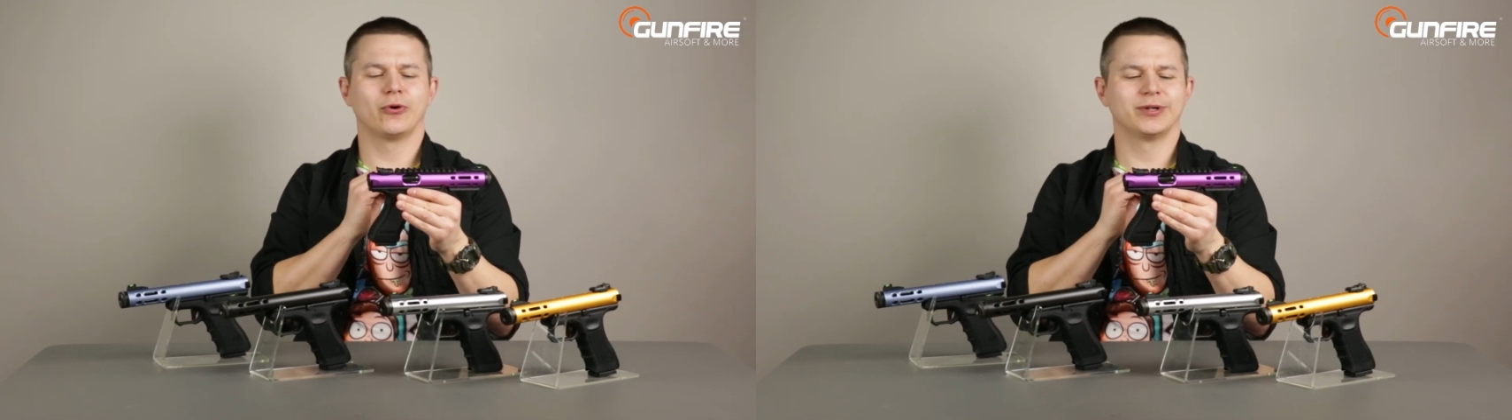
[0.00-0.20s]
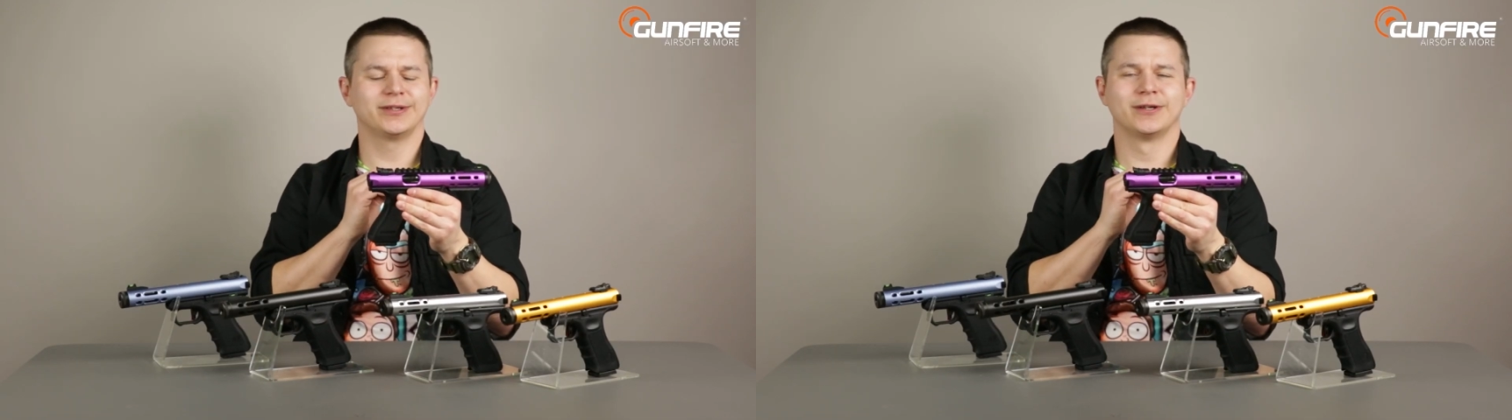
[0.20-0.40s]

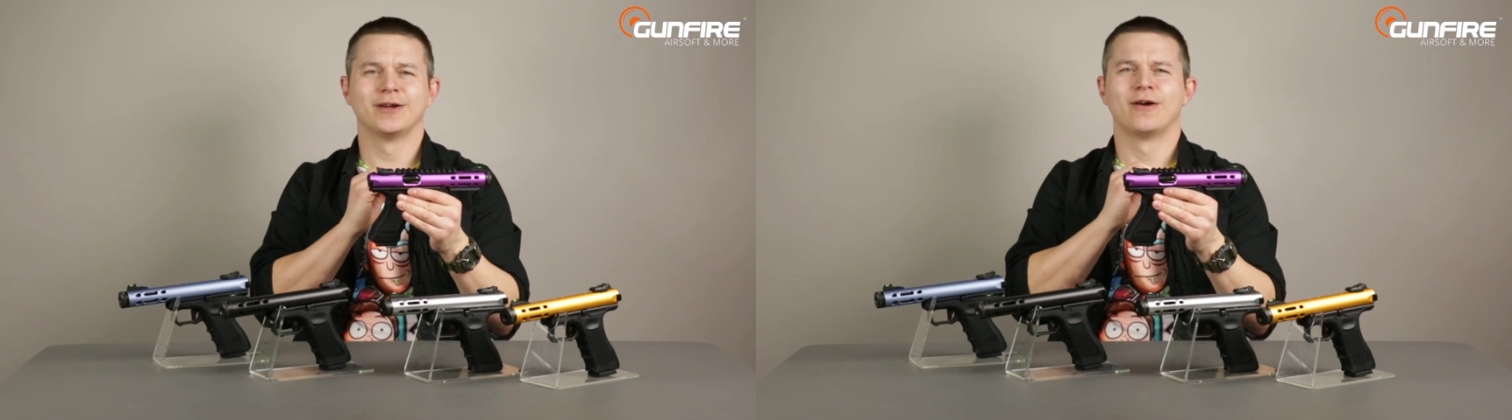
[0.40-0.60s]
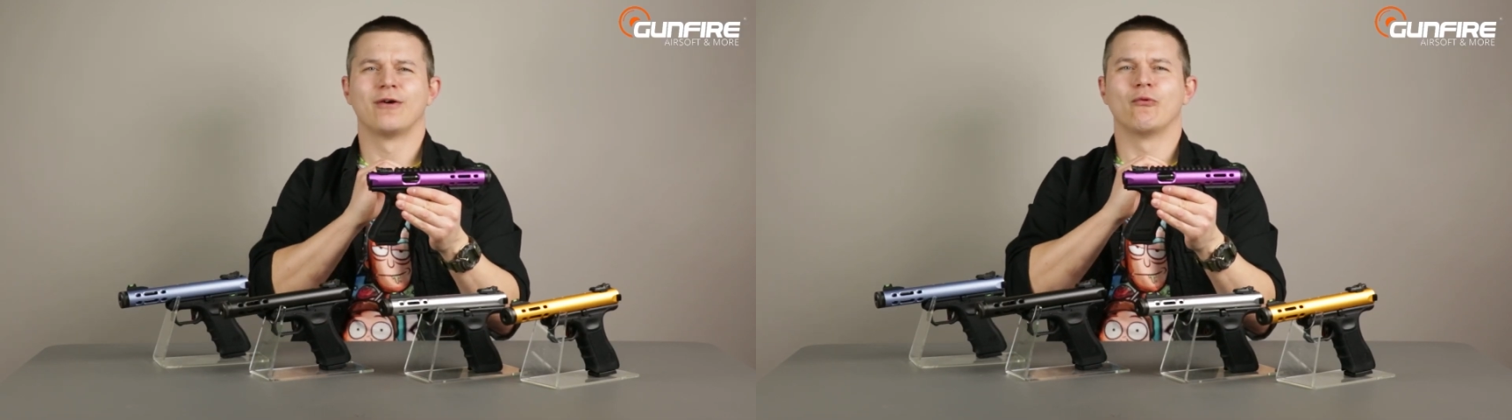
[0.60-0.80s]
on it?
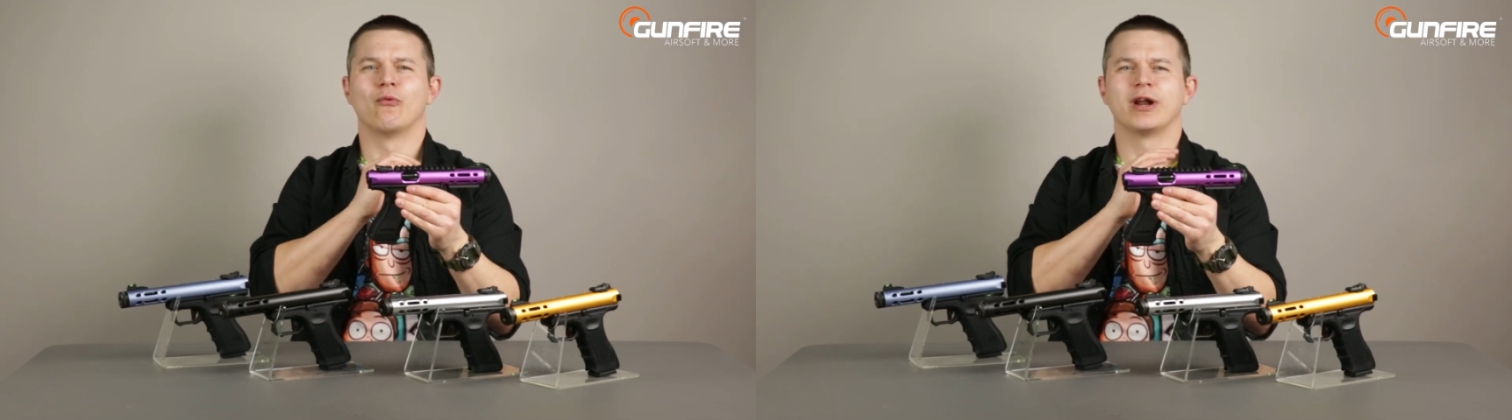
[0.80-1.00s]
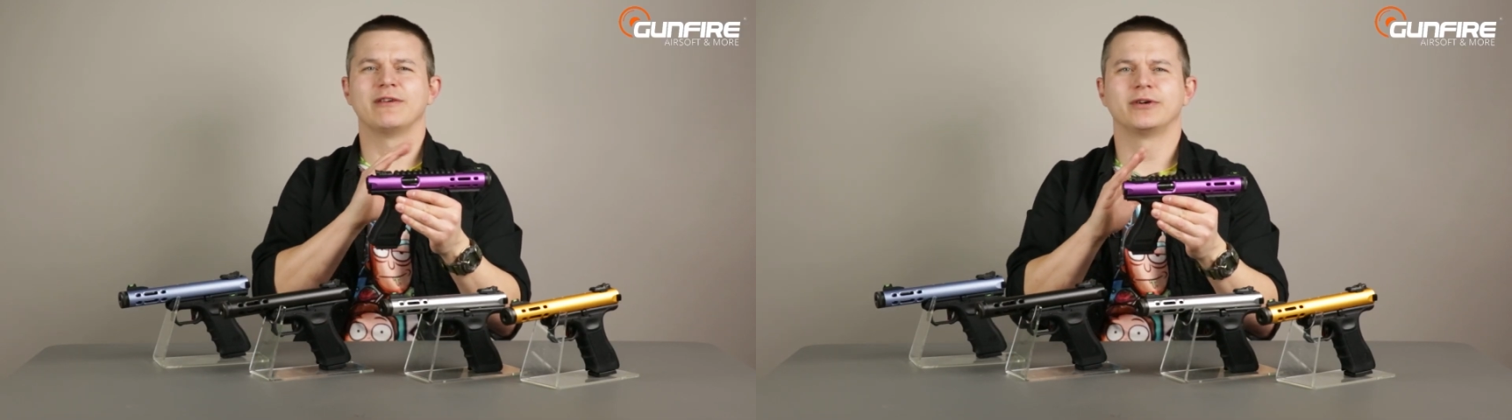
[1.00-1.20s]

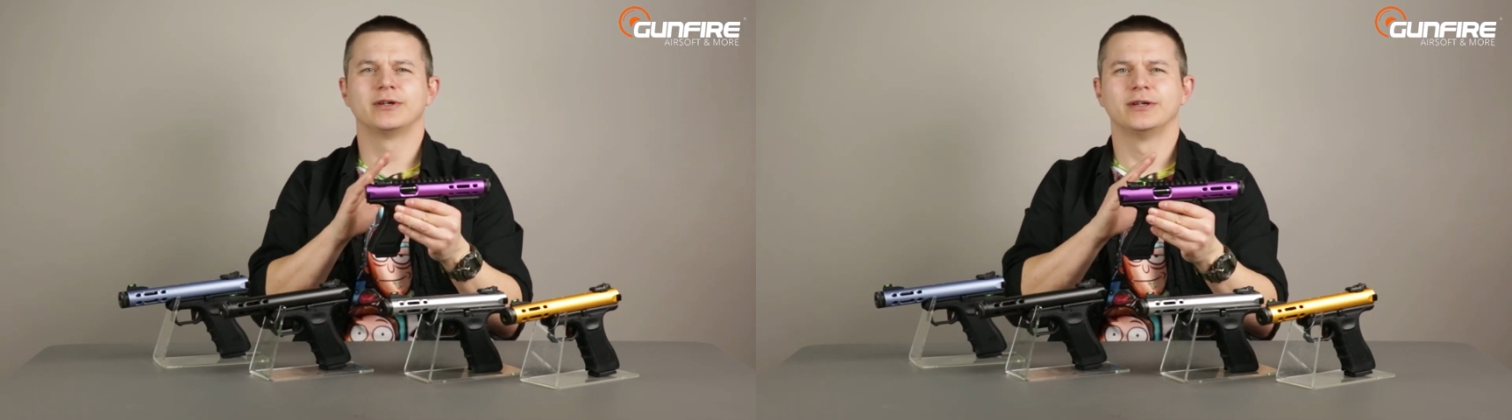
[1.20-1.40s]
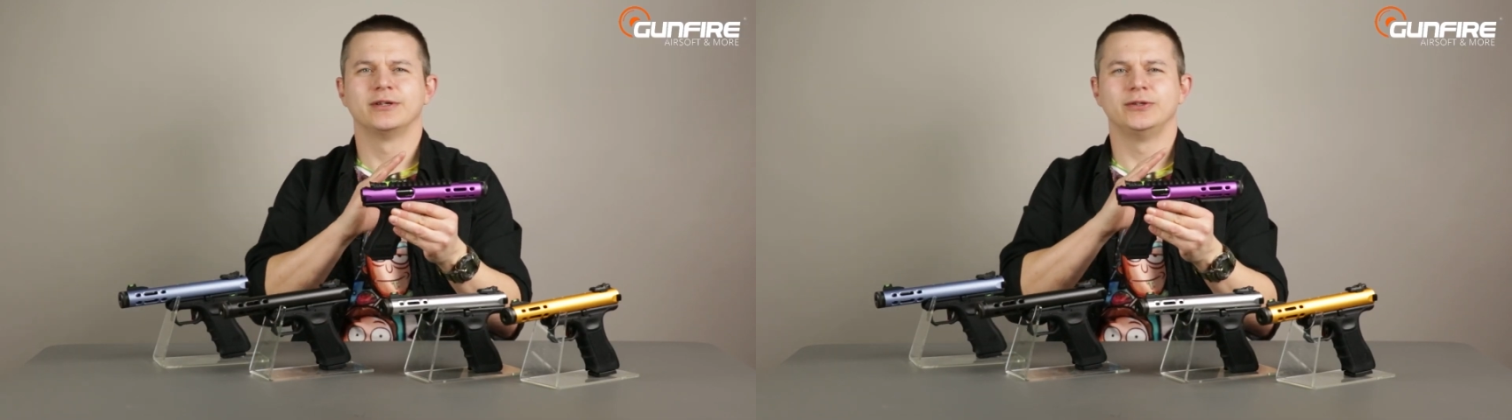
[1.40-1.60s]

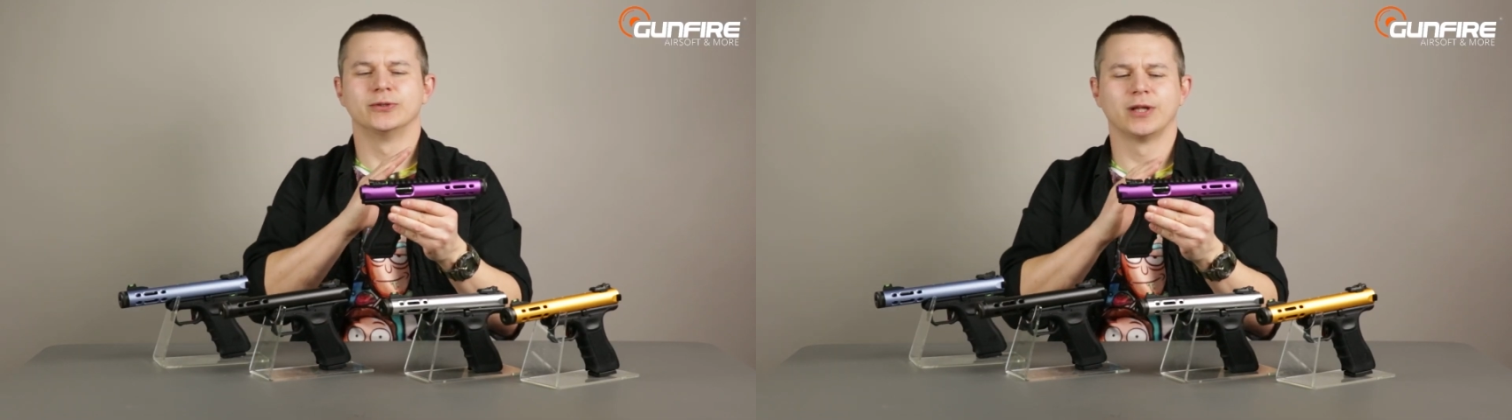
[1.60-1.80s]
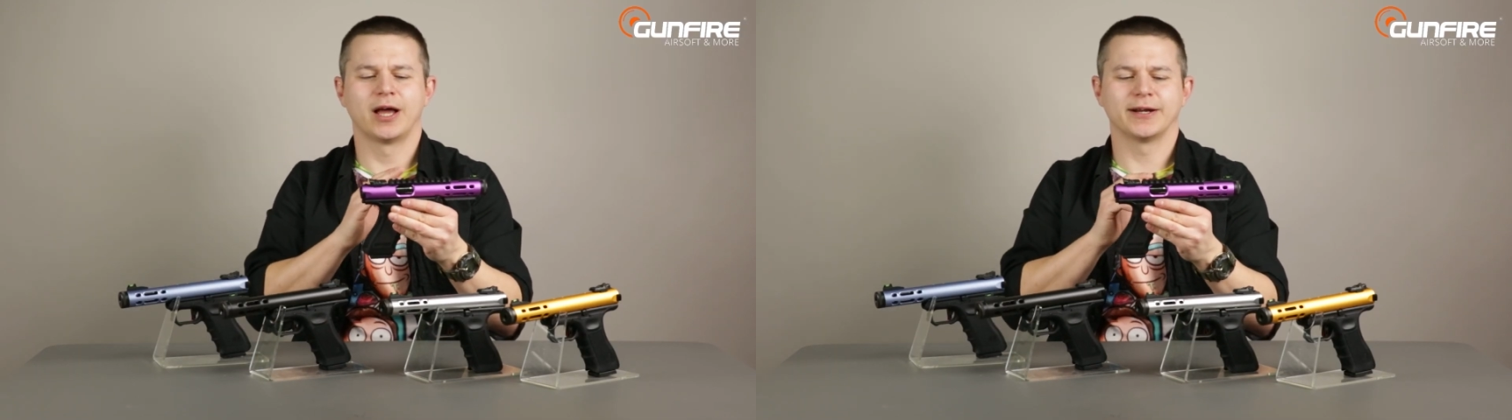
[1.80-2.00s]
Whatever
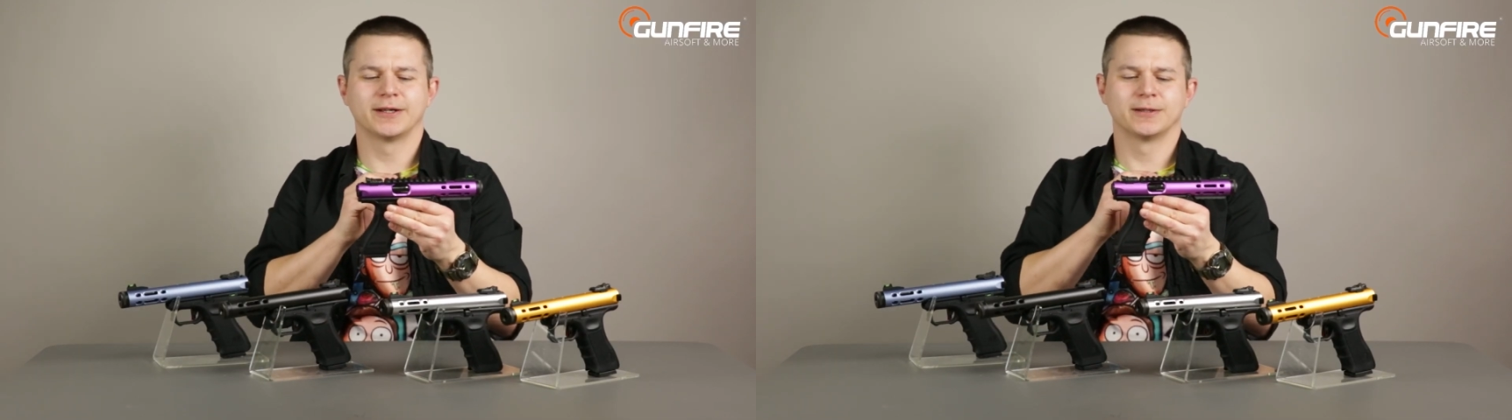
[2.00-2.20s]
you like,